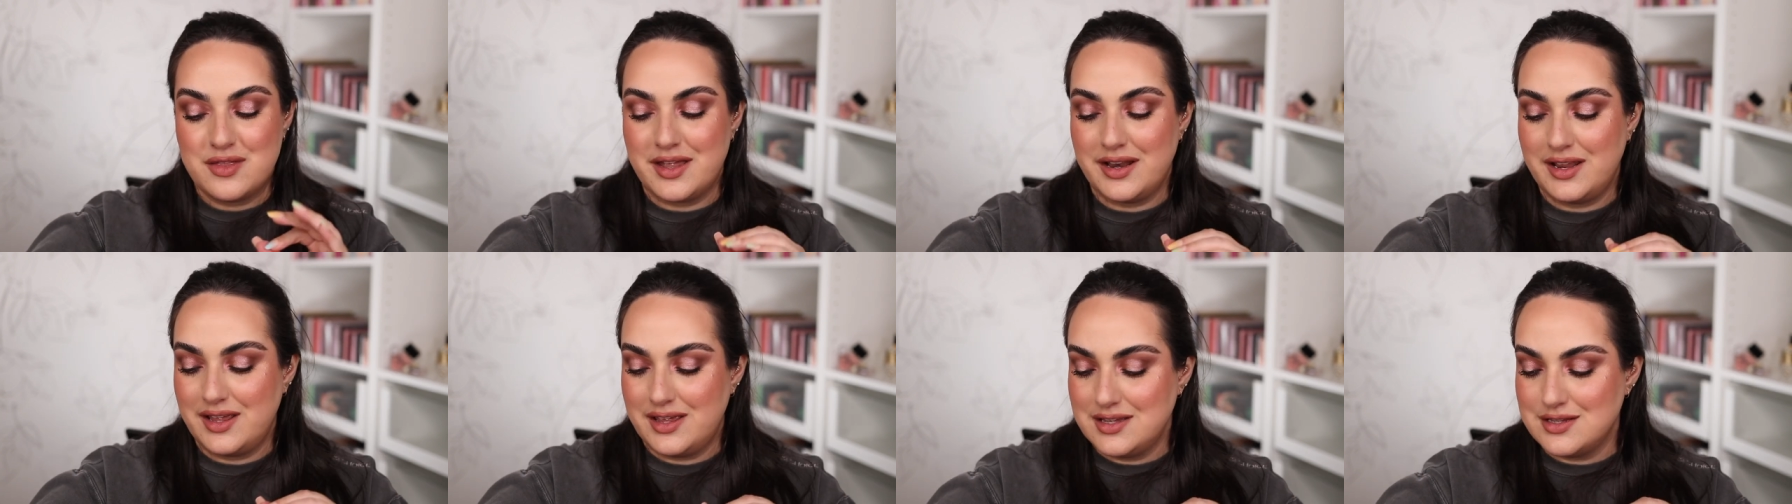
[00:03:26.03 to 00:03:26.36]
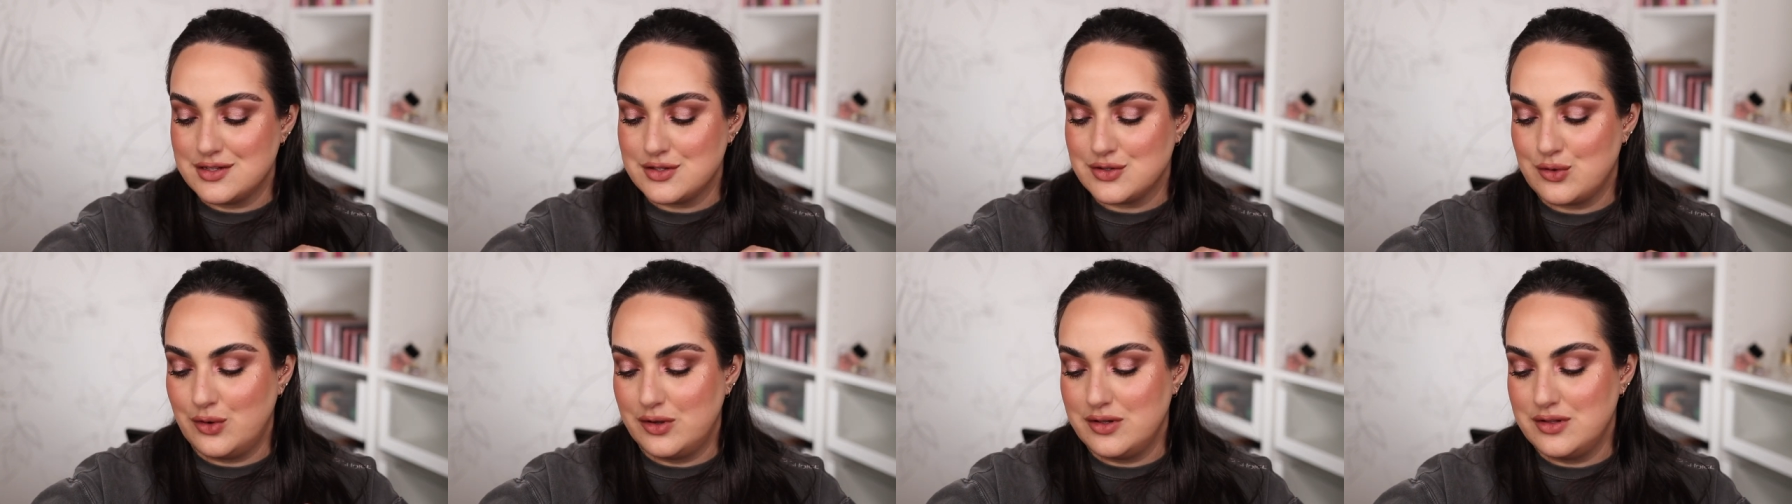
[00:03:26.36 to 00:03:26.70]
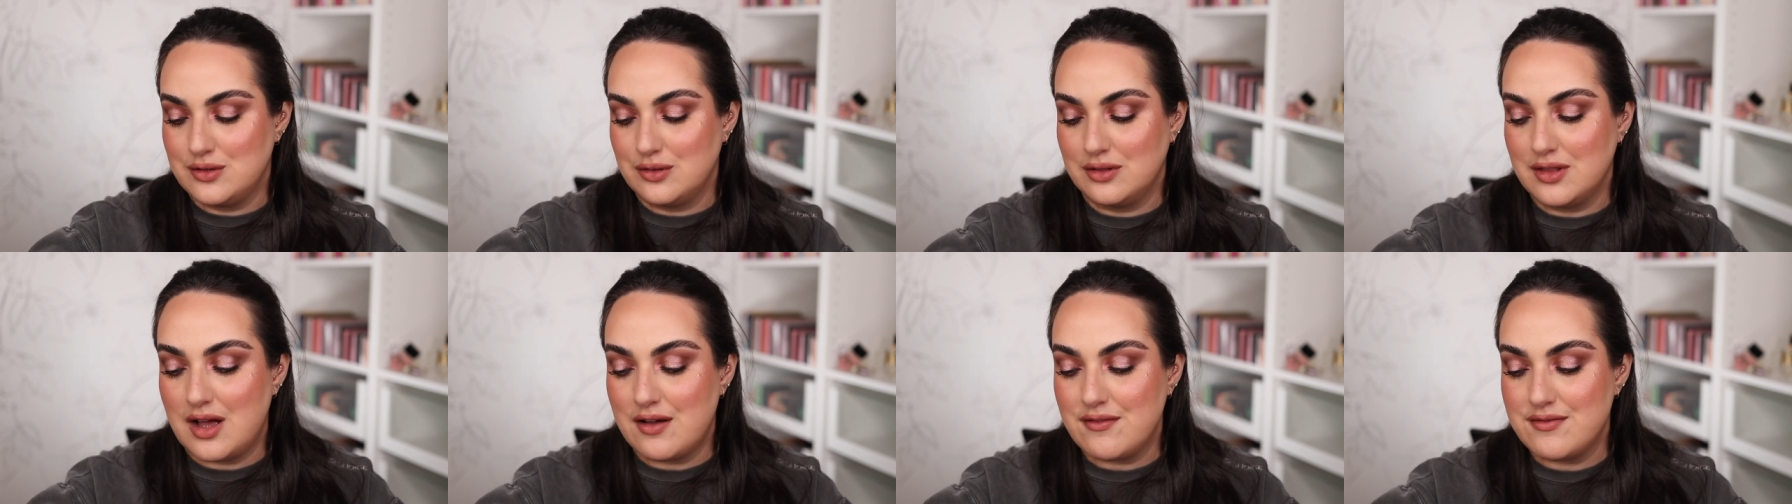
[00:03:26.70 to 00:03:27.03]
that he's going
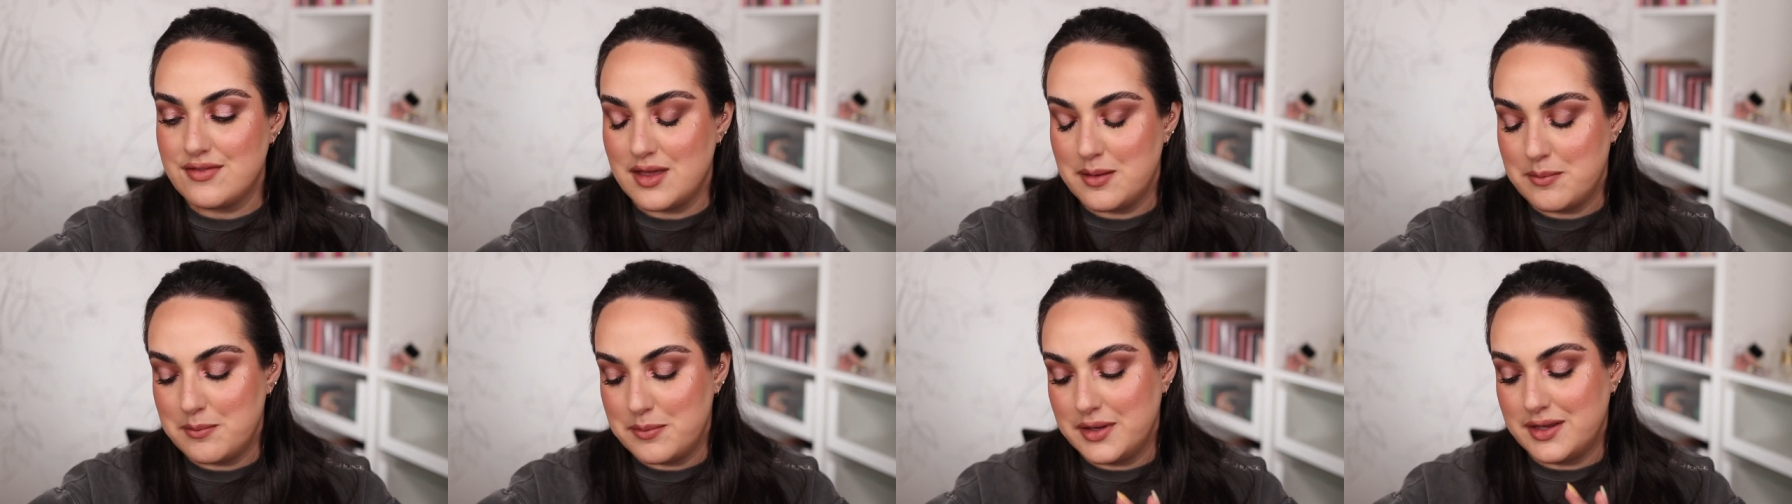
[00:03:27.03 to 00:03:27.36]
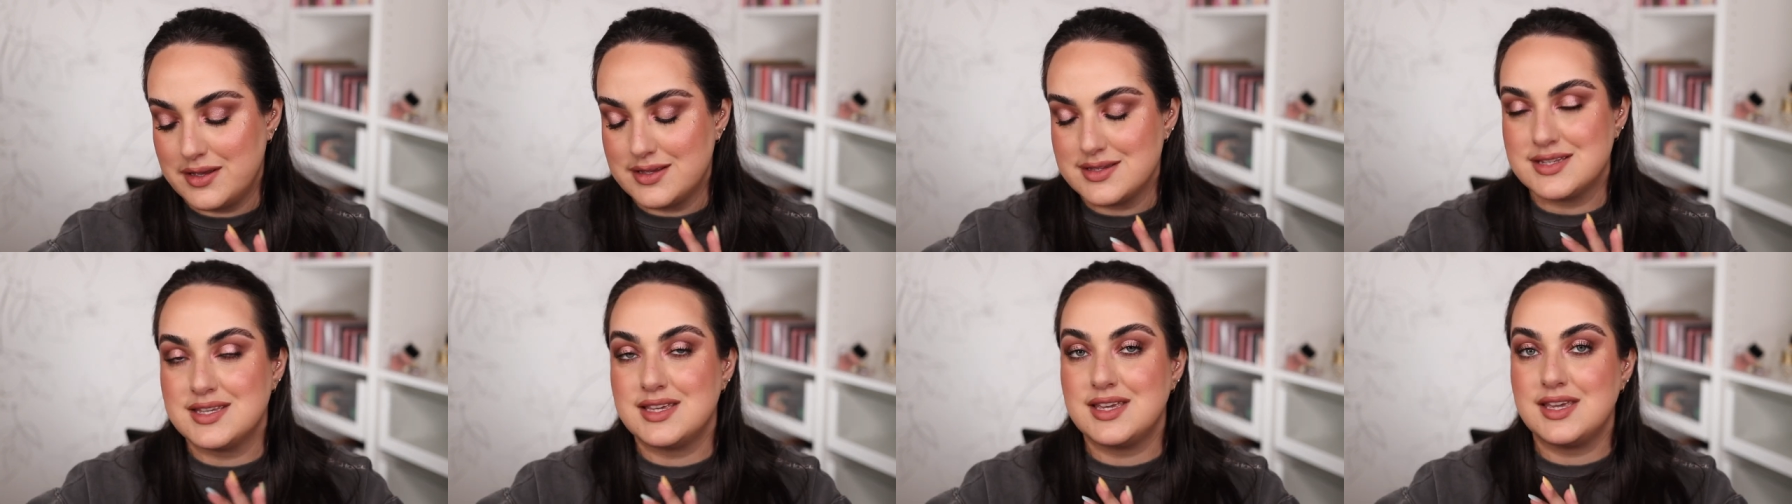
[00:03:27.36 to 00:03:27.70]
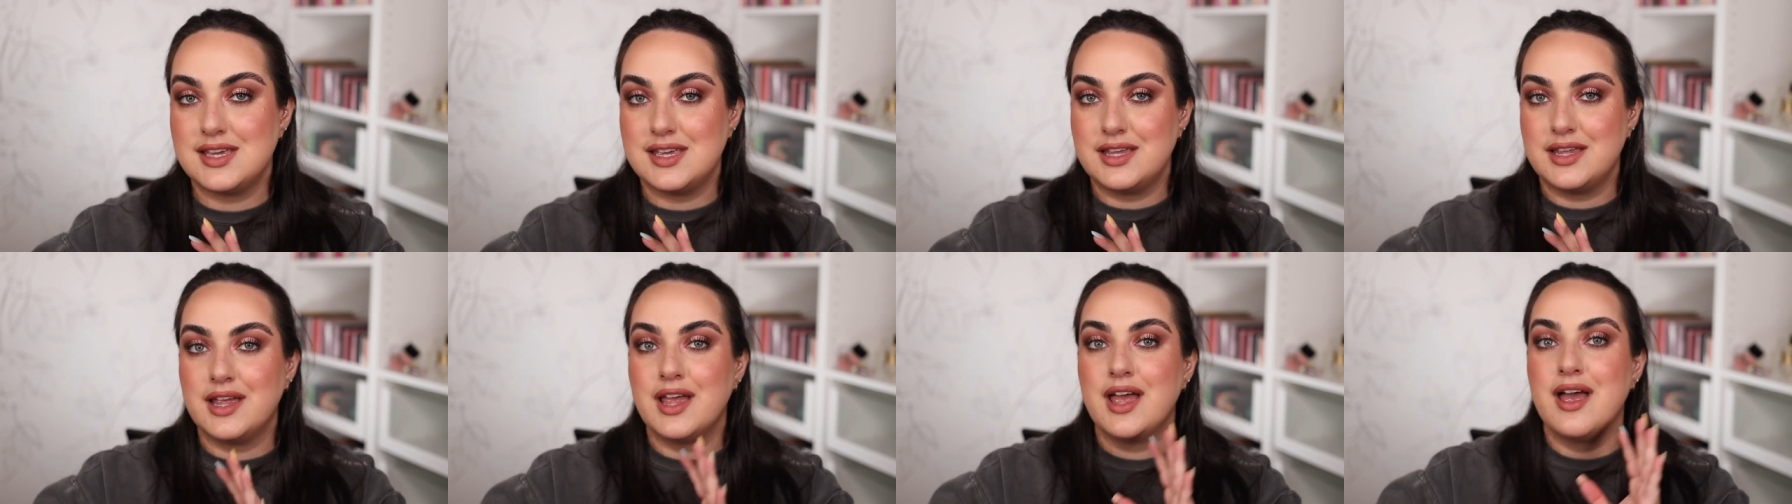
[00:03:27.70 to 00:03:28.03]
to love them because
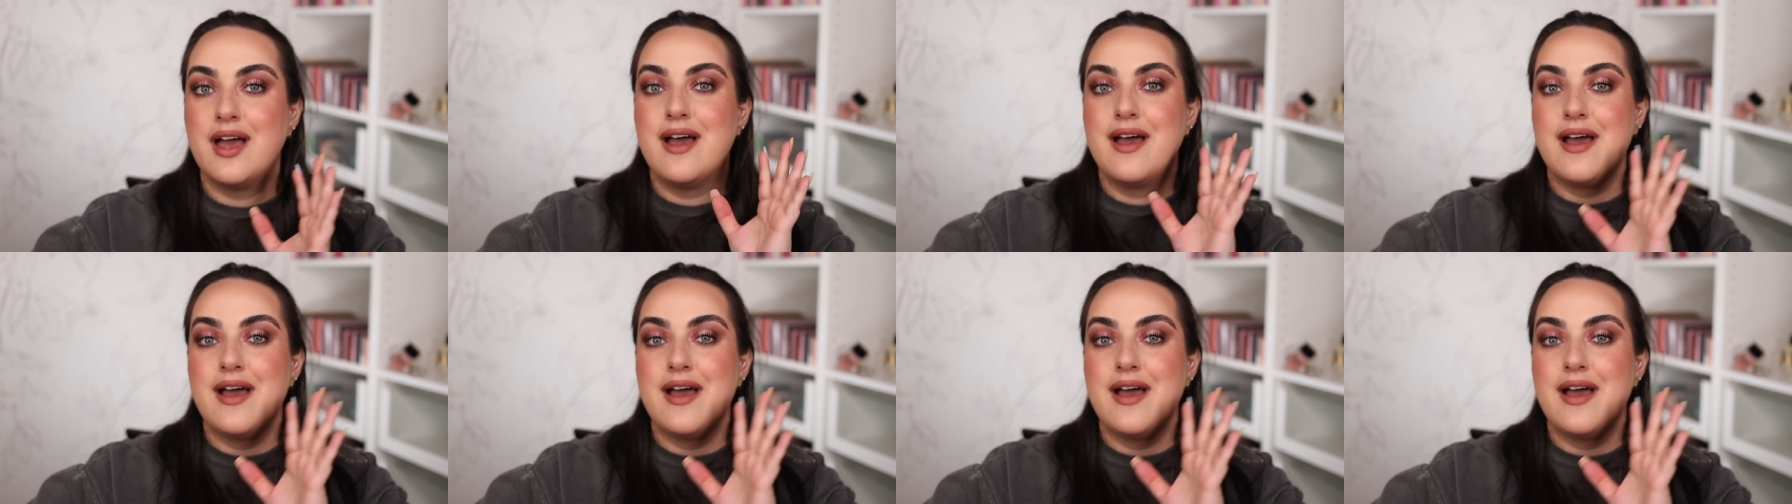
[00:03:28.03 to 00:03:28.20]
he